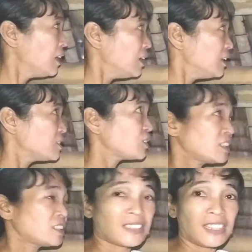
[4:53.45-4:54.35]
As you can
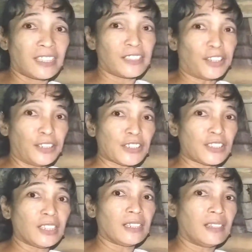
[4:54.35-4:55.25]
see, there are
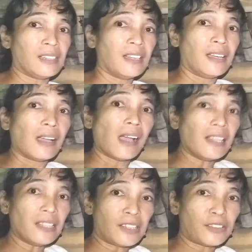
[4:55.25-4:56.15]
still a
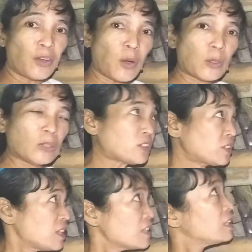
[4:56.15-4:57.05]
lot of holes
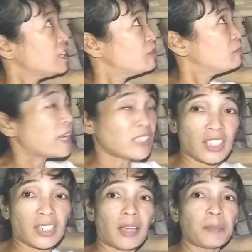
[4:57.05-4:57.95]
that need
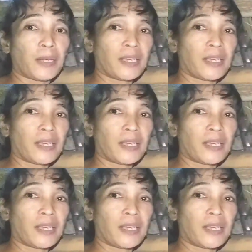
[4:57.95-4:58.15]
patching up.